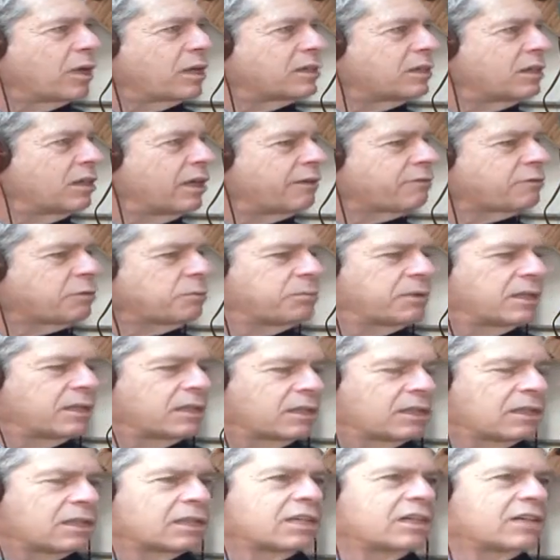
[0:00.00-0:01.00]
have to be a
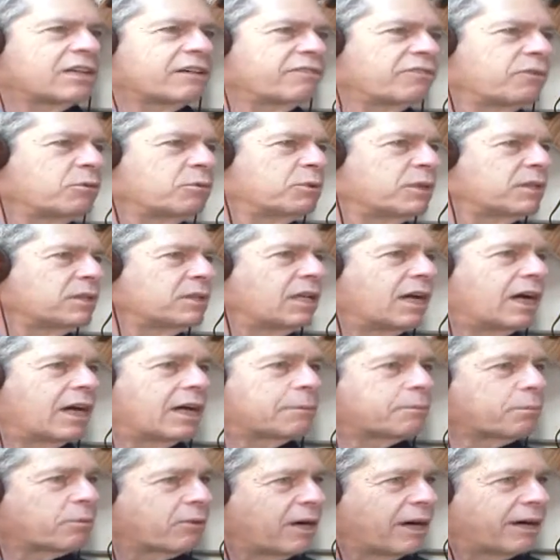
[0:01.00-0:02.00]
little careful with
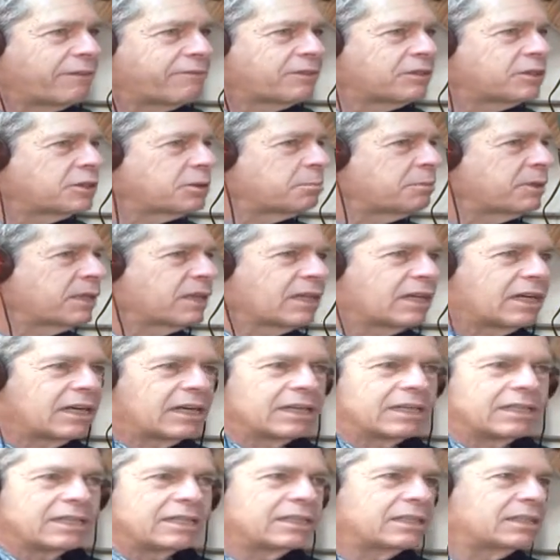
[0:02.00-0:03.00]
nonprofits
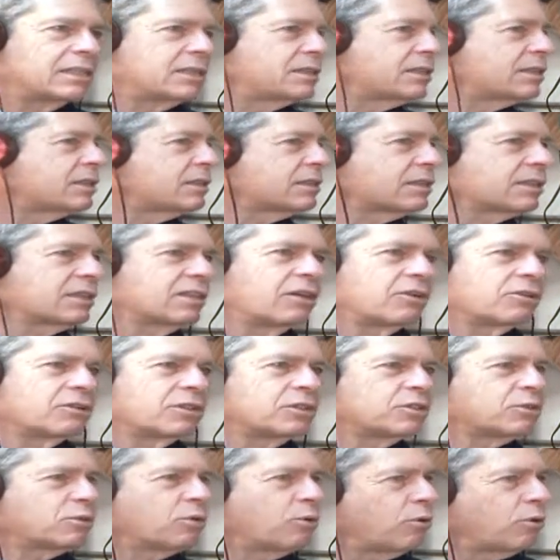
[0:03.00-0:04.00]
because, you know,
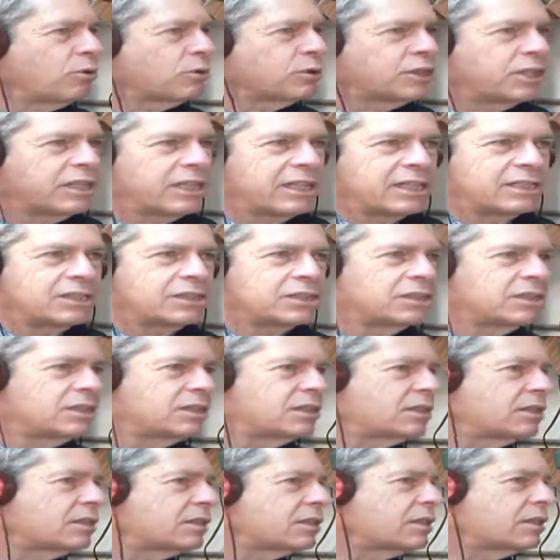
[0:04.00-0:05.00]
control
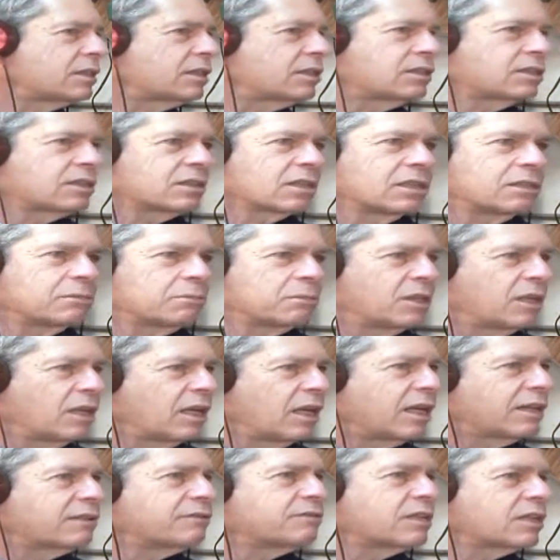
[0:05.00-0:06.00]
changes, there's can be a
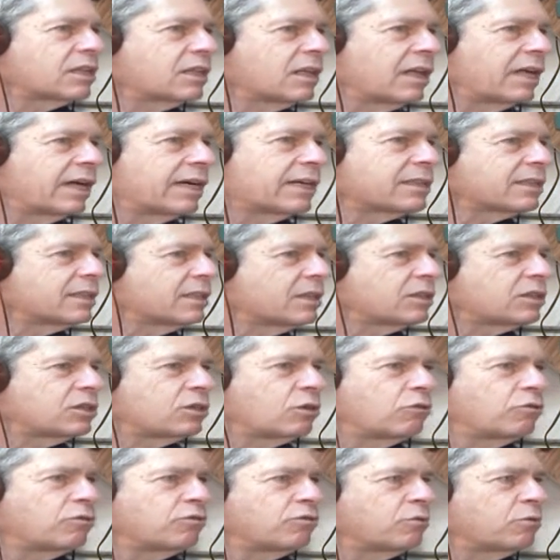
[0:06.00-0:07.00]
lot of neglect and
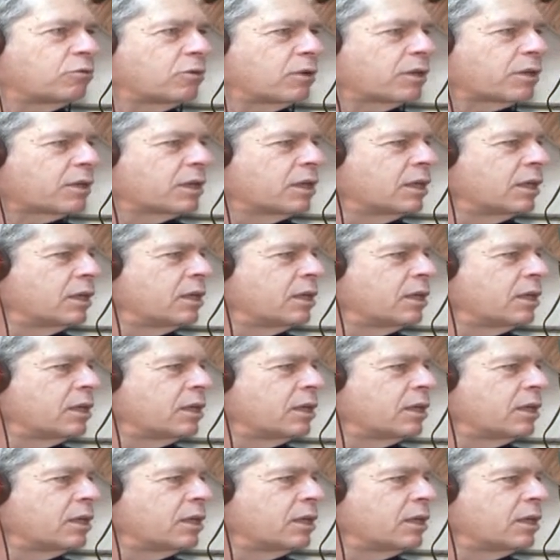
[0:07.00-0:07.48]
so forth.